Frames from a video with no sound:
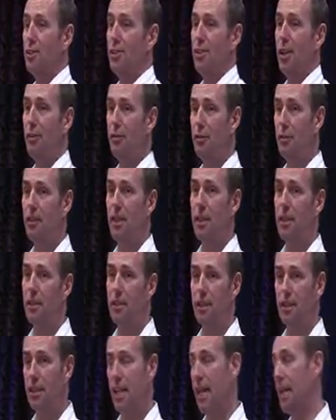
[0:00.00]
just don't
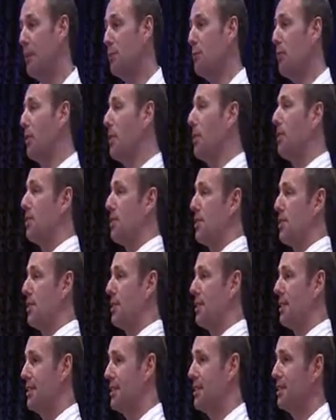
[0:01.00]
think that any one of
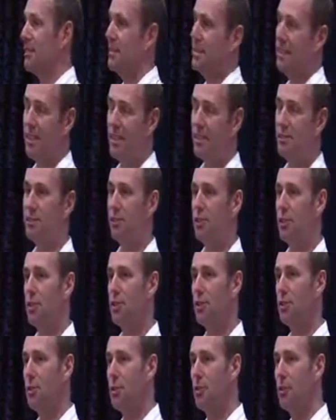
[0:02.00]
us, in a funny
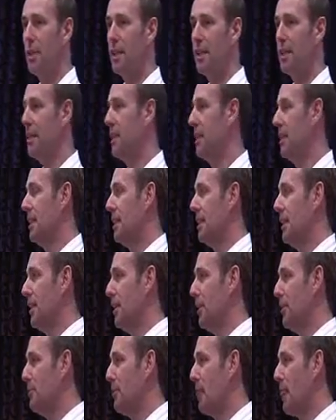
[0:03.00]
sort of way,
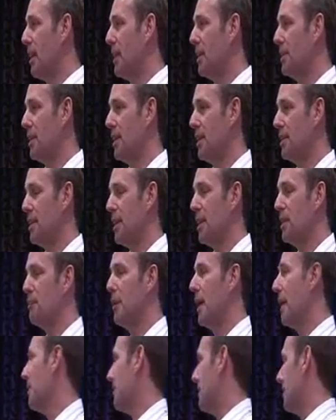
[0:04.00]
is any
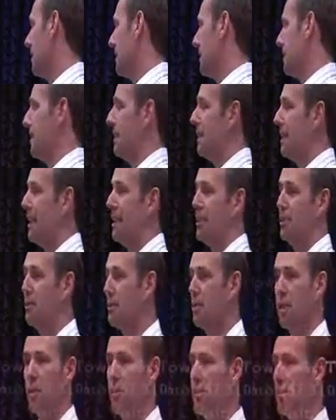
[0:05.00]
better than any
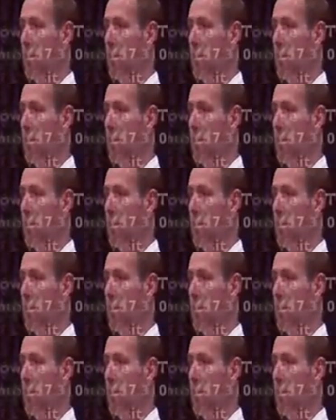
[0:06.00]
other. I